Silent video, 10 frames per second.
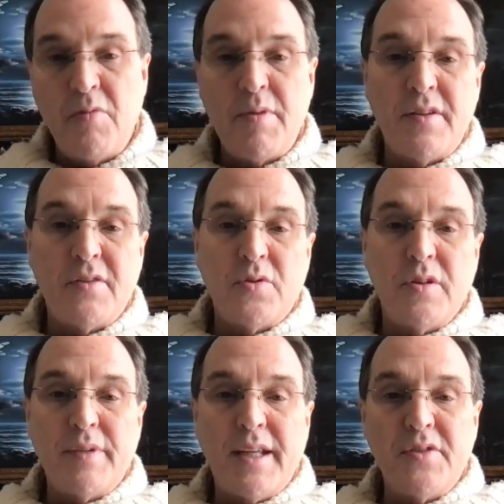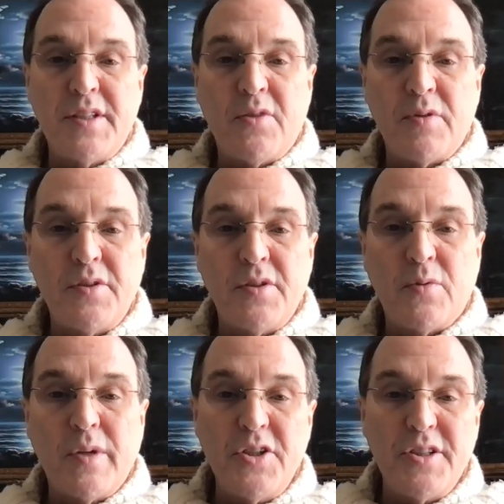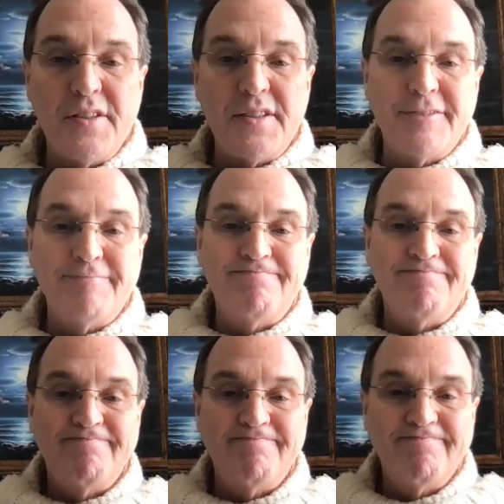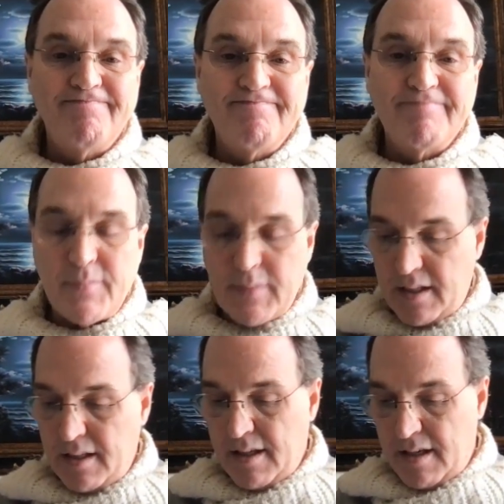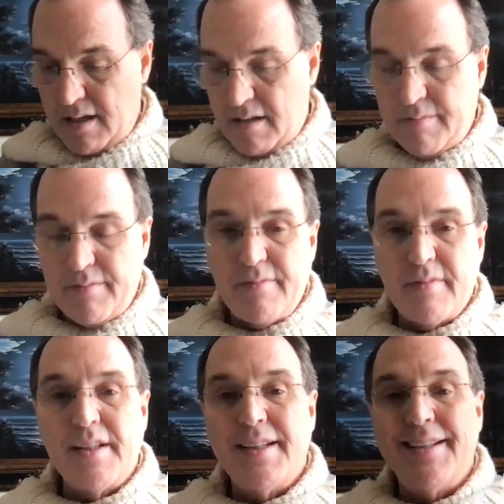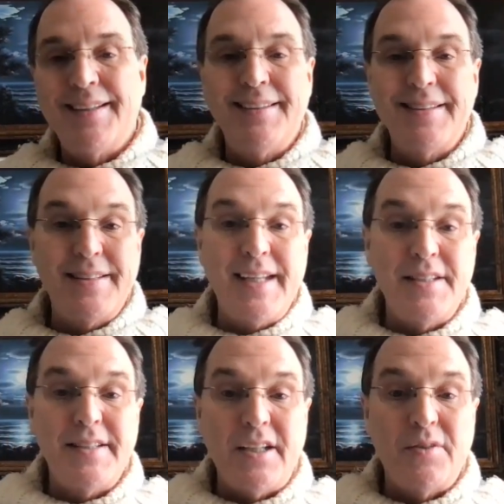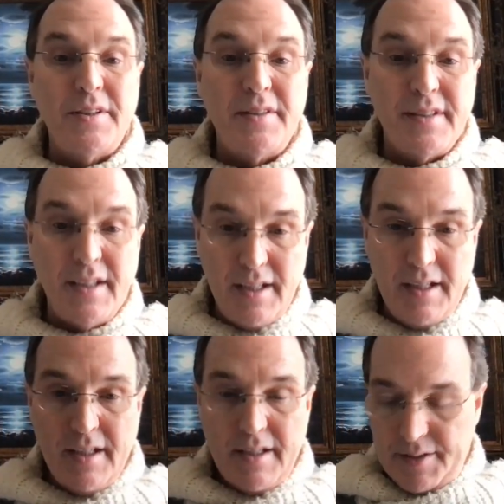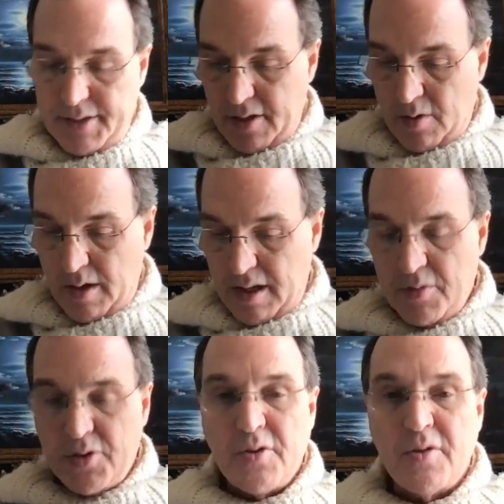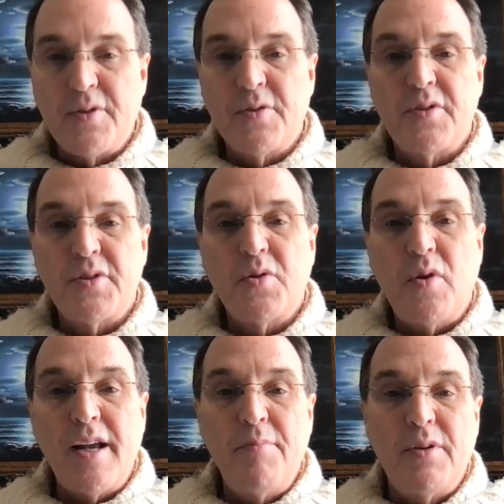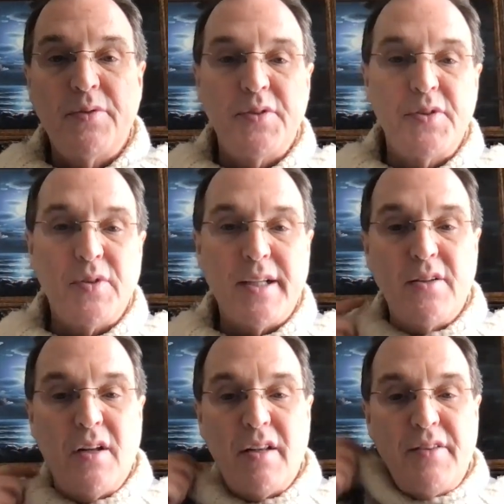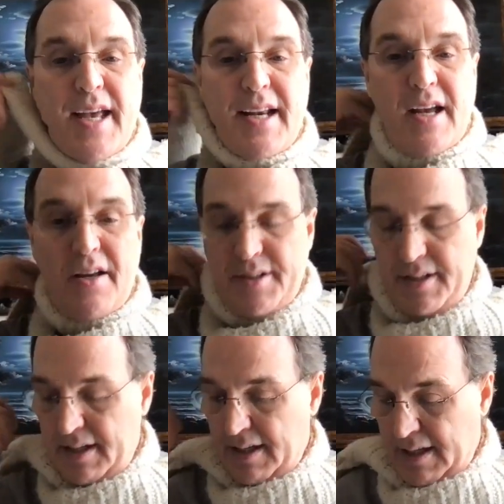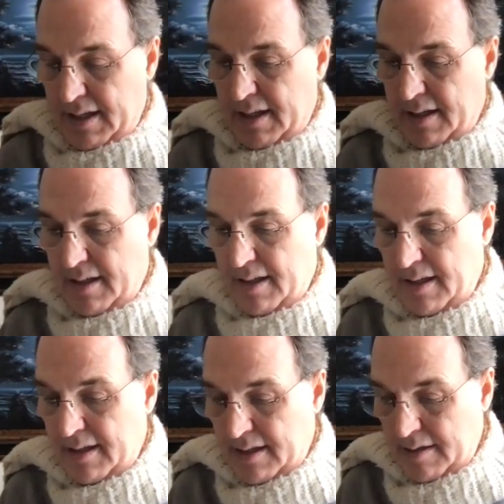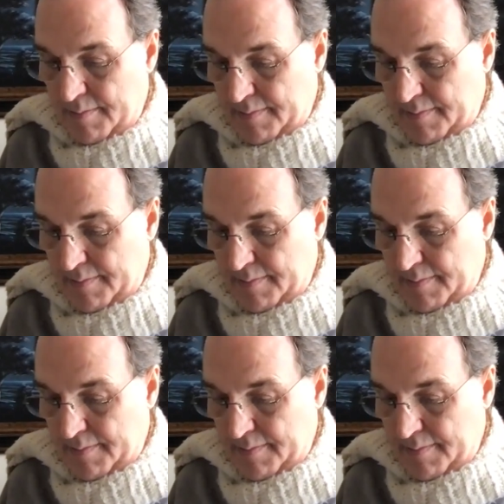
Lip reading: My guides also told me that Trump gave secrets to the Russians, uh, state secrets. So I'm sure there's a scramble to straighten all of that out.